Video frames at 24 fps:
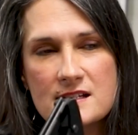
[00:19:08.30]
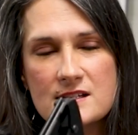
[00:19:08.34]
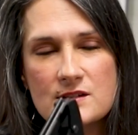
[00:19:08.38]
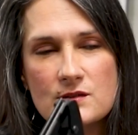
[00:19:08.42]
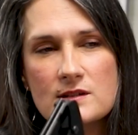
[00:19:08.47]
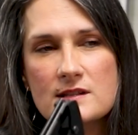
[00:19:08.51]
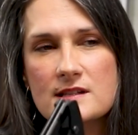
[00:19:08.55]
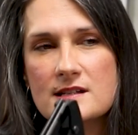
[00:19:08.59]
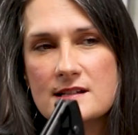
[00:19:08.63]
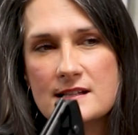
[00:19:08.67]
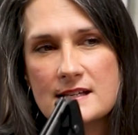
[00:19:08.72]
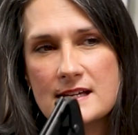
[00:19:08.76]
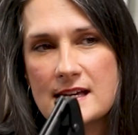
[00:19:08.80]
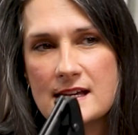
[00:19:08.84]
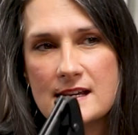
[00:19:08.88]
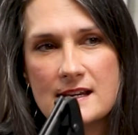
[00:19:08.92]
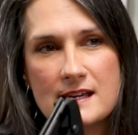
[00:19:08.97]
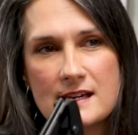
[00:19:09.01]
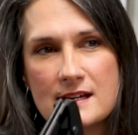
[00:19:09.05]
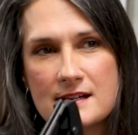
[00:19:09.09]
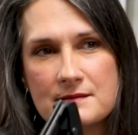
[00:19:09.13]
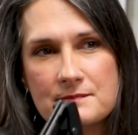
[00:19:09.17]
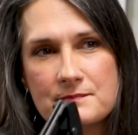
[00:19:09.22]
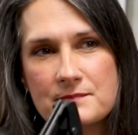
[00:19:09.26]
I do a little
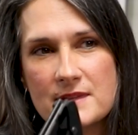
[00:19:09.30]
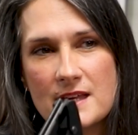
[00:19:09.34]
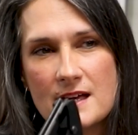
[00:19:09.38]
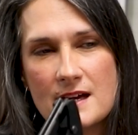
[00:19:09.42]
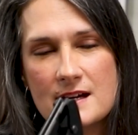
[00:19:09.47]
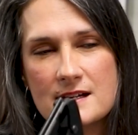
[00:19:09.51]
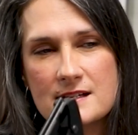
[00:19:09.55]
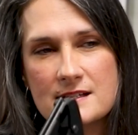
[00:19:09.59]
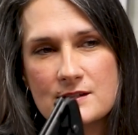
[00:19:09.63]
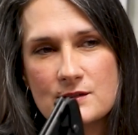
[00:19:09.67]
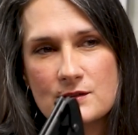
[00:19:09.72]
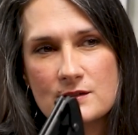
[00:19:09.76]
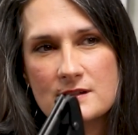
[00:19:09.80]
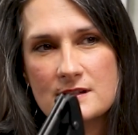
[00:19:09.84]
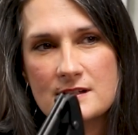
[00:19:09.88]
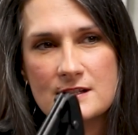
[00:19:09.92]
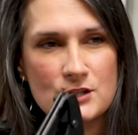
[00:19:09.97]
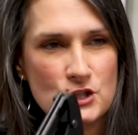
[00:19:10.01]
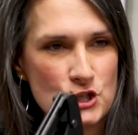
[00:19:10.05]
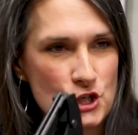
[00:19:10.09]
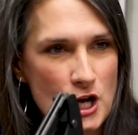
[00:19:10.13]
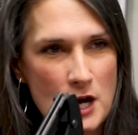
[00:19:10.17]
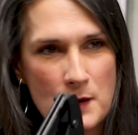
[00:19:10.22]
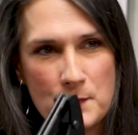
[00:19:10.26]
eating. I do a little
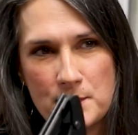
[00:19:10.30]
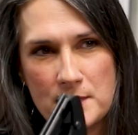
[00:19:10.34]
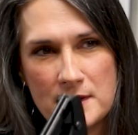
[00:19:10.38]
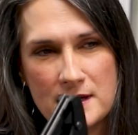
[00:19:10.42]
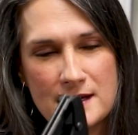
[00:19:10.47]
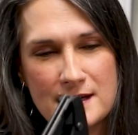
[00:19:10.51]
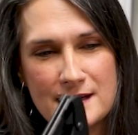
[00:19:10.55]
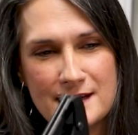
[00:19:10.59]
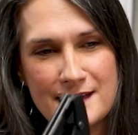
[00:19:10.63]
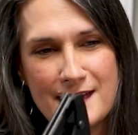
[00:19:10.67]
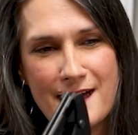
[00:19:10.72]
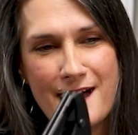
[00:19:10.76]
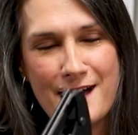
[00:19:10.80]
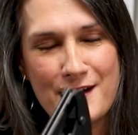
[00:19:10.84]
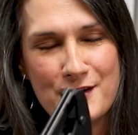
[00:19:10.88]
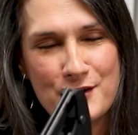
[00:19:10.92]
shopping. Yeah.